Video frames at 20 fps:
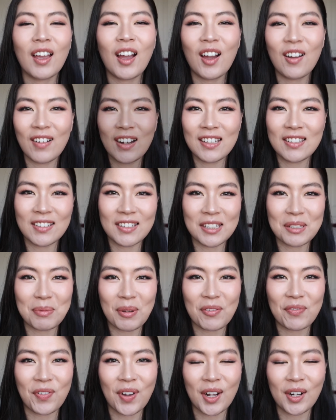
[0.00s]
Alright, so this is
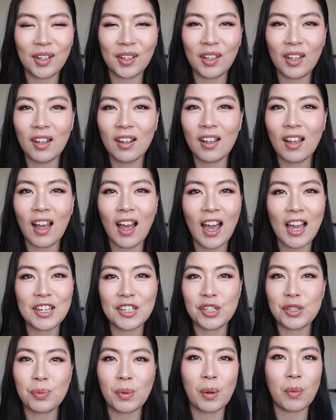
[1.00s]
my final look. I
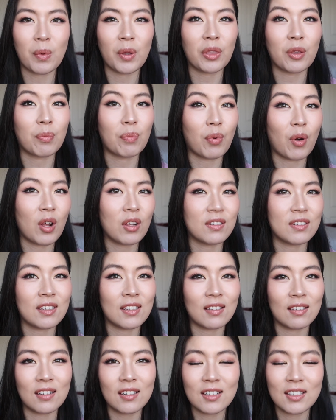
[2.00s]
just went with a
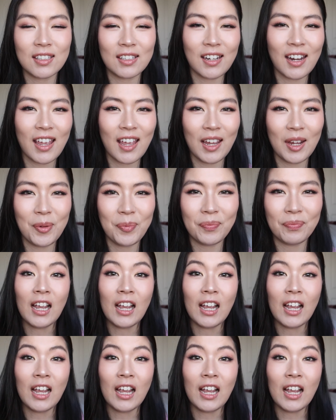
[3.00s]
bronzy look today.